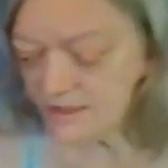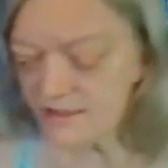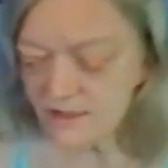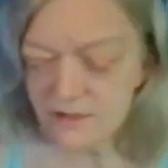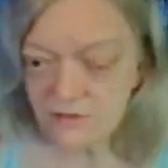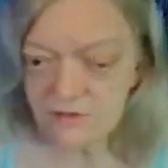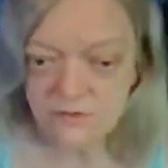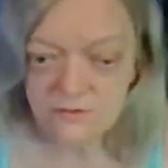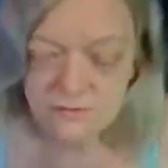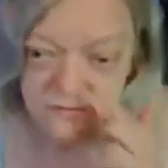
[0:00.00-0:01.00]
think so.
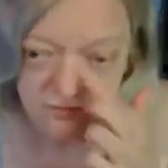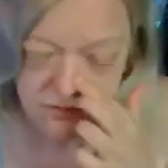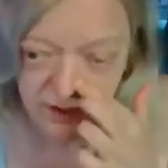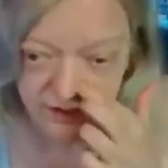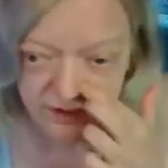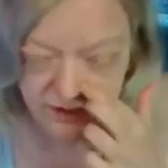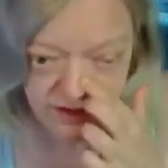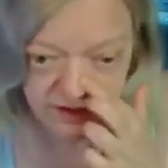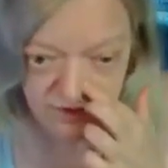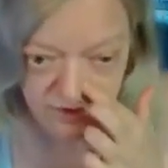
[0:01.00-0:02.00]
I think
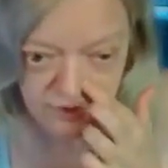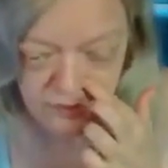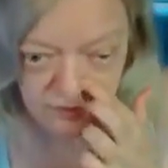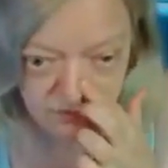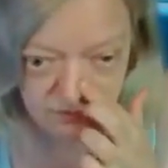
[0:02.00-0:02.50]
they do.